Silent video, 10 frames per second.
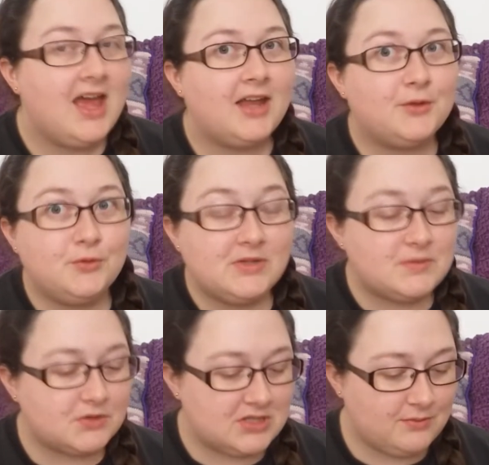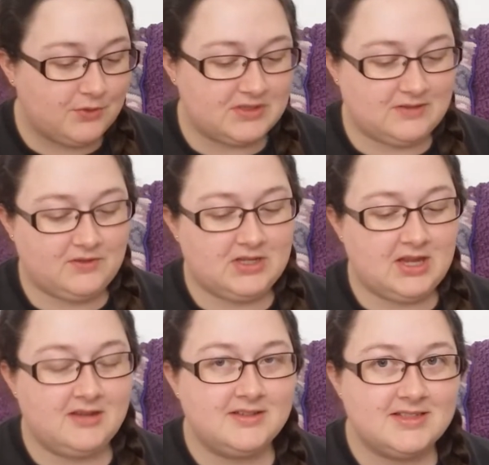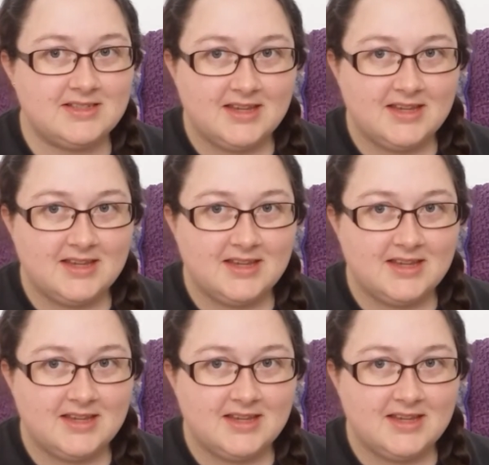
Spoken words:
And I always watch the unboxing videos